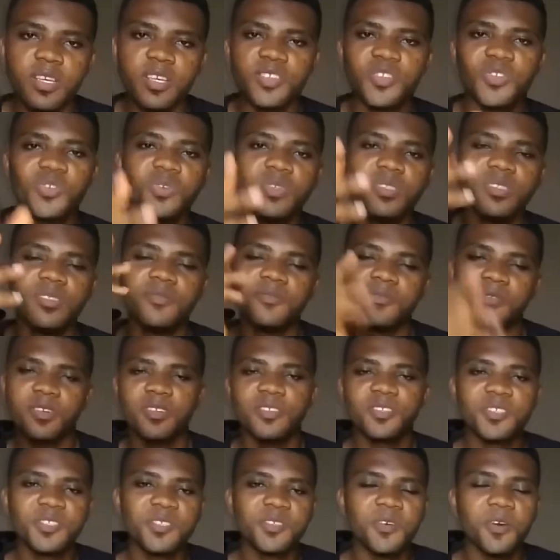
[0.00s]
so the
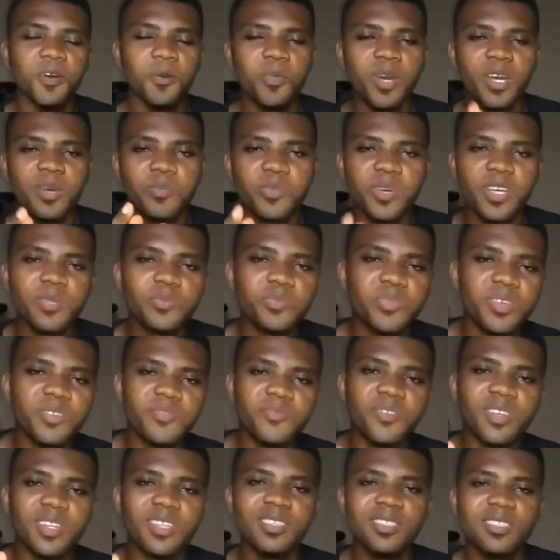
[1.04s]
first on my pet
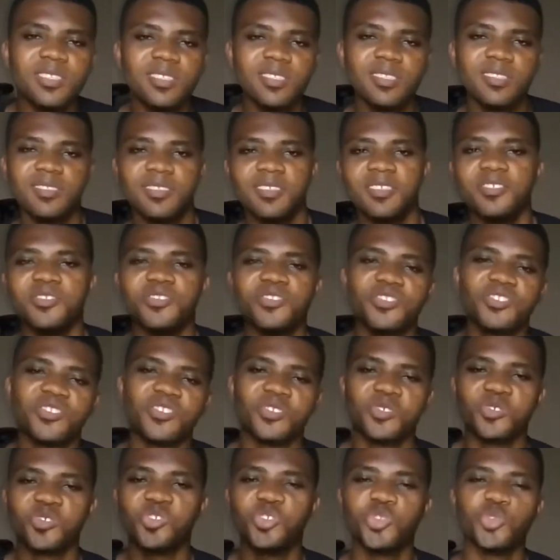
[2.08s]
peeve list
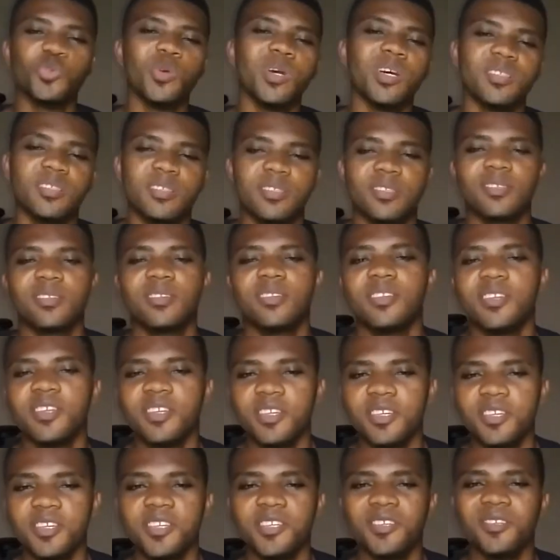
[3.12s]
is chewers.
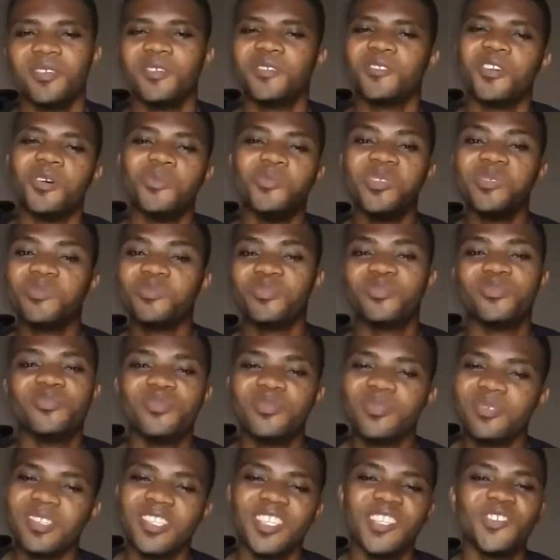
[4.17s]
Some
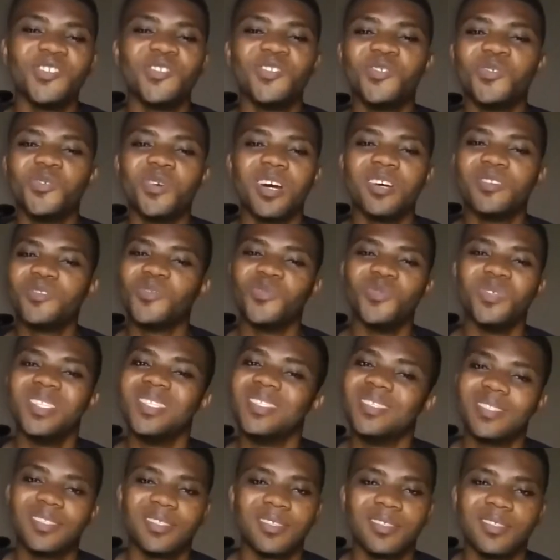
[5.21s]
people, they don't know how to
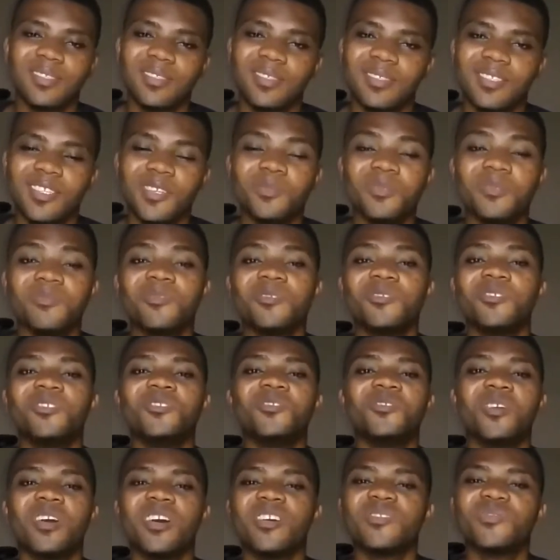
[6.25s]
eat. Some people don't
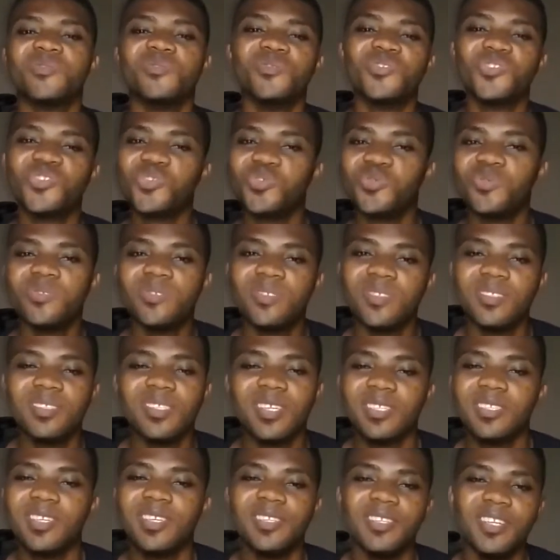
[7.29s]
know how to chew things
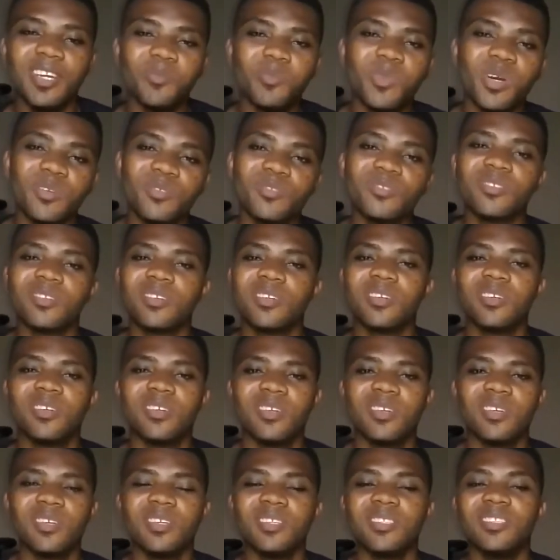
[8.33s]
that are in their mouth.
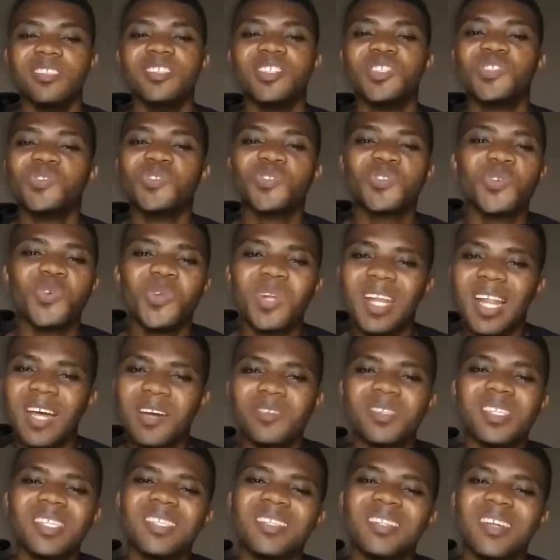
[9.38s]
They chew so
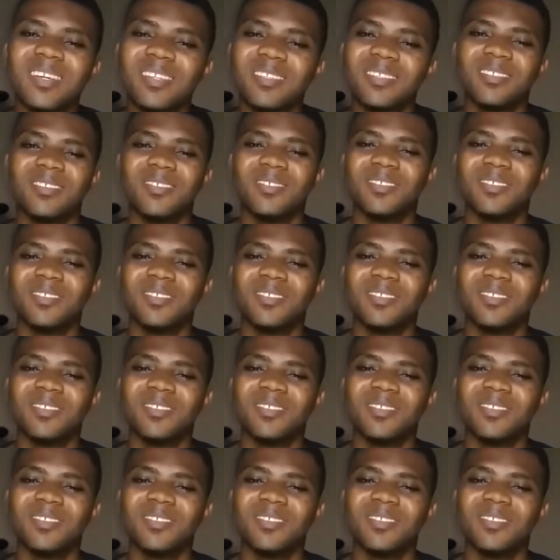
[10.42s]
loudly that